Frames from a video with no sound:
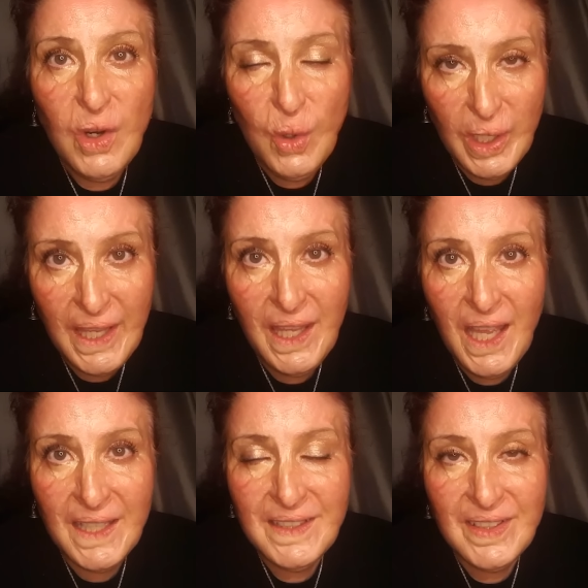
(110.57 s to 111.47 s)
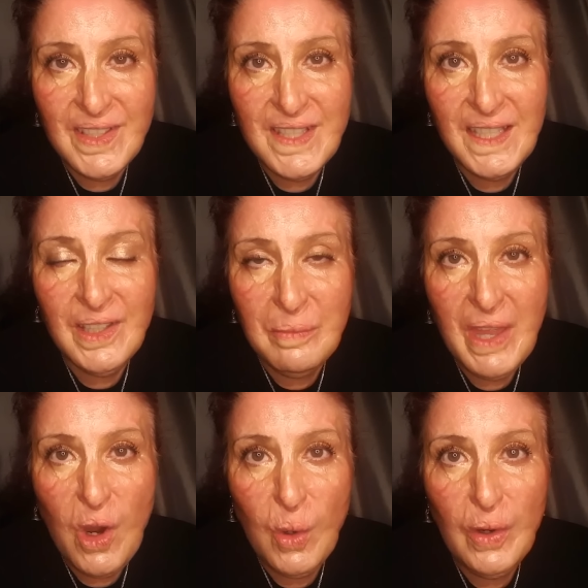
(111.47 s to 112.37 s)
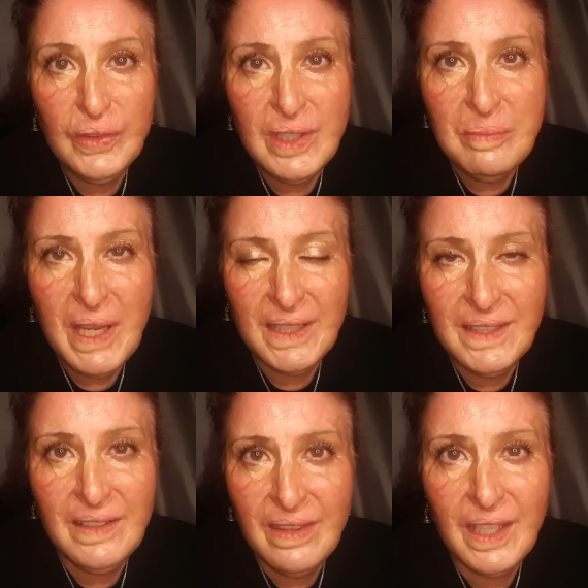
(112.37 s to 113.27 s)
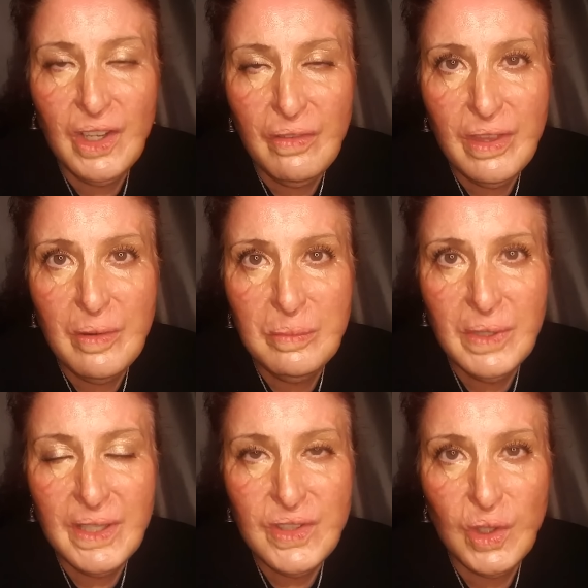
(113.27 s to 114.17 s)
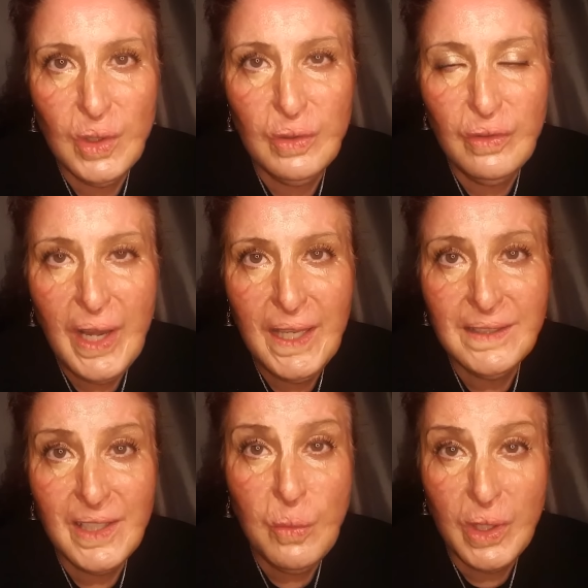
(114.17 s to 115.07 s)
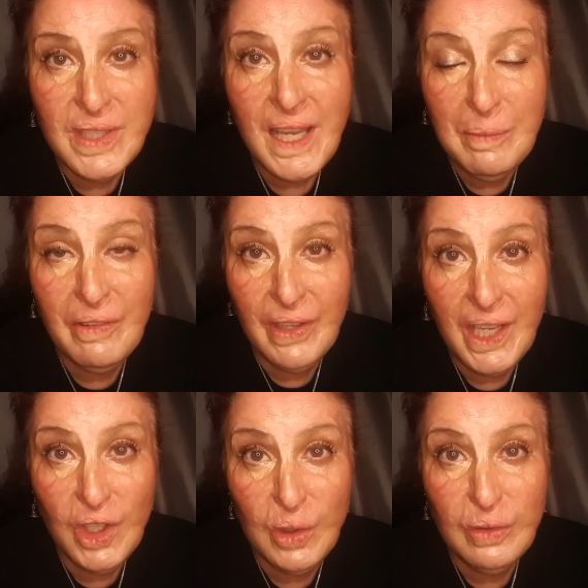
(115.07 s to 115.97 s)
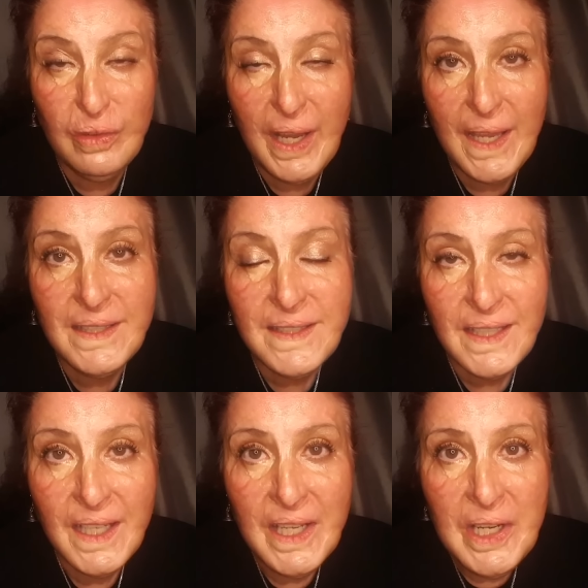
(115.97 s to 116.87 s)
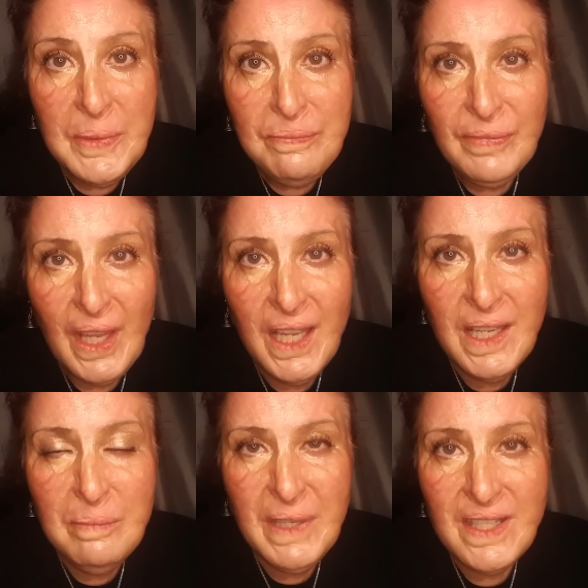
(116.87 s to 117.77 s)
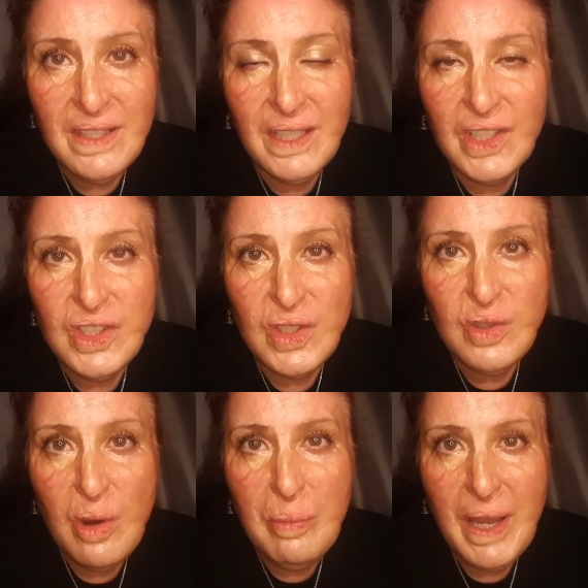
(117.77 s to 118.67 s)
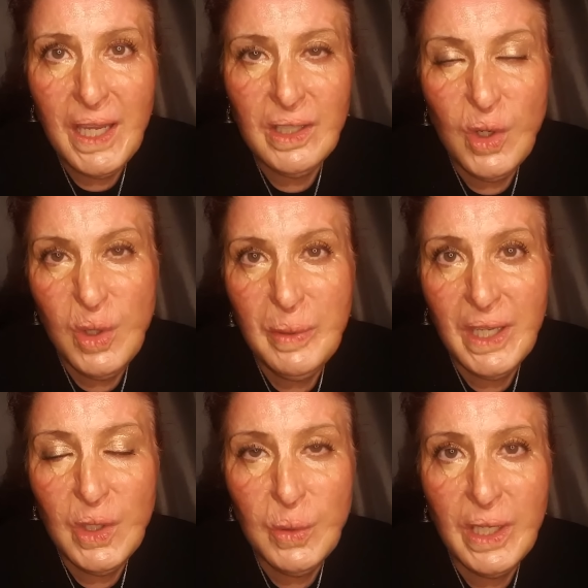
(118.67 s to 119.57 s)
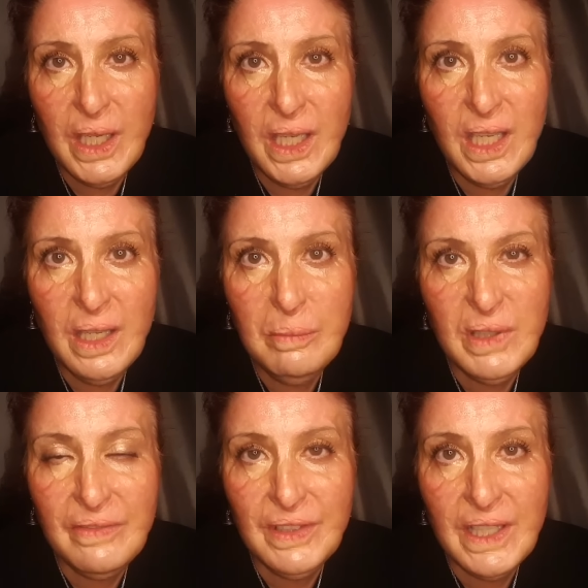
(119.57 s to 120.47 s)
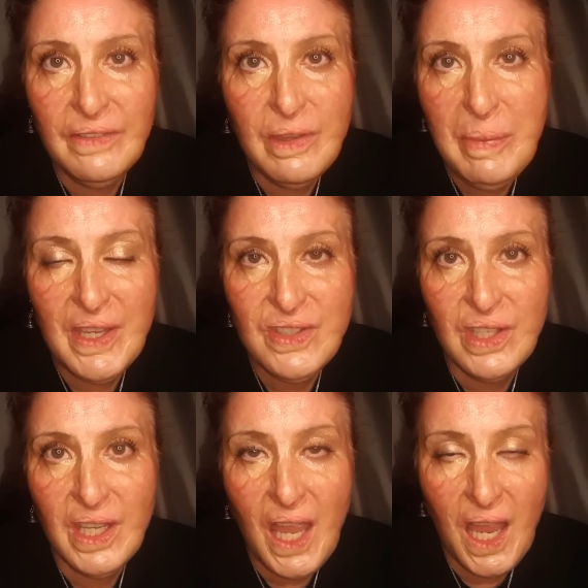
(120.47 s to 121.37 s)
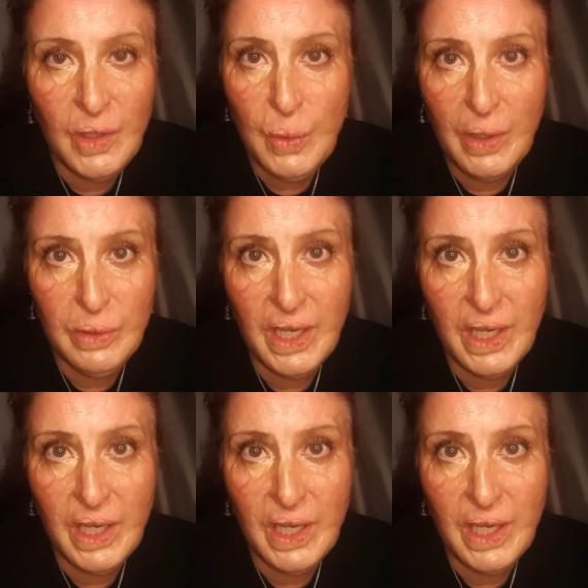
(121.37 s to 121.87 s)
okay, I didn't see them that often, but I did think of them as a good friend, and at one time a very good friend. Basically, I just got back, oh well, live life the best that you can while you